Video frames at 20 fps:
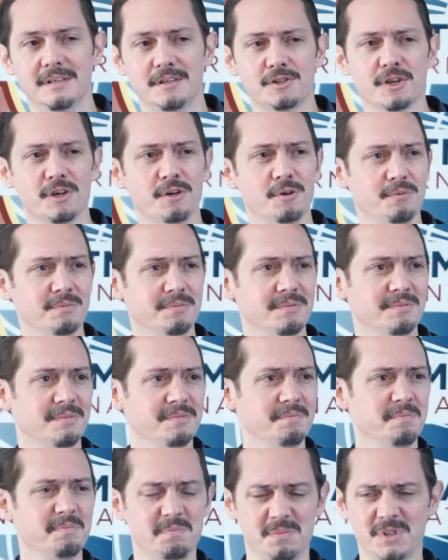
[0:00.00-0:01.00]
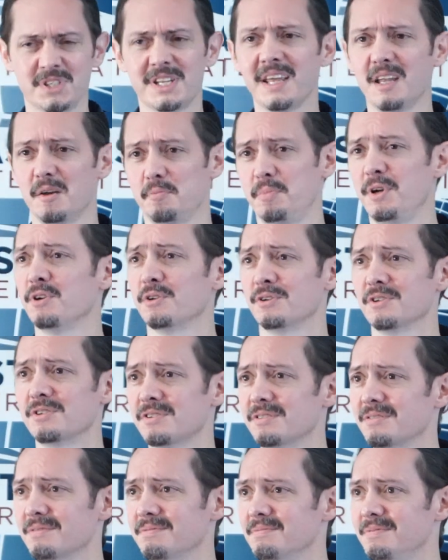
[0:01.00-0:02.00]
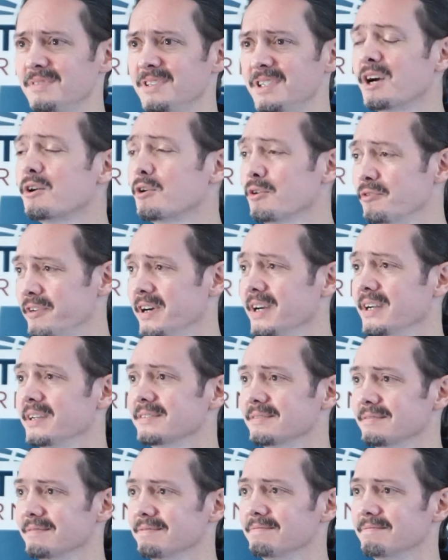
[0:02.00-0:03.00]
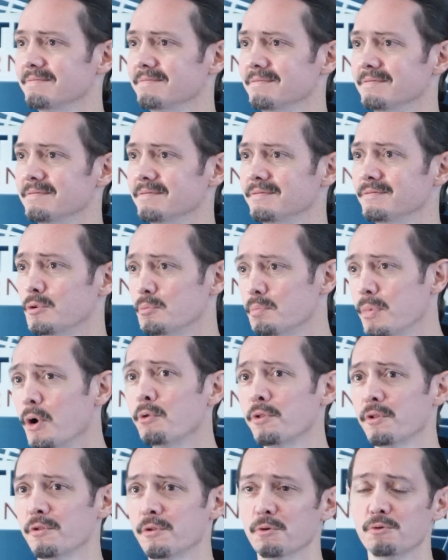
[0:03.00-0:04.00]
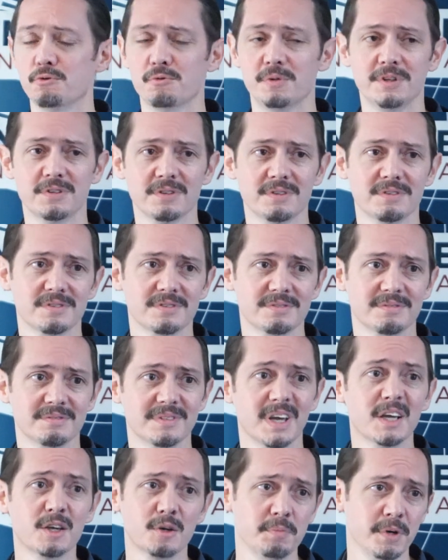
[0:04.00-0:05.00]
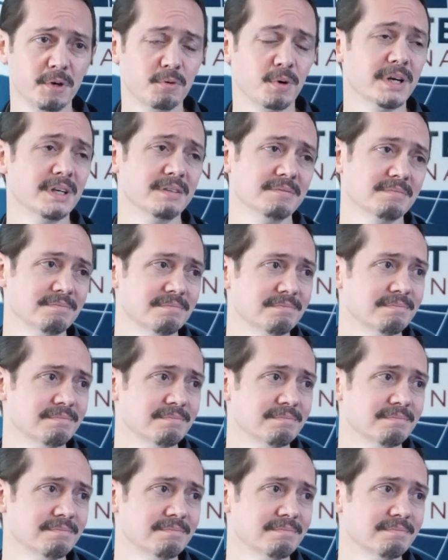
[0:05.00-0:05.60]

So staying up here is terrifying for both of those reasons. I could be right,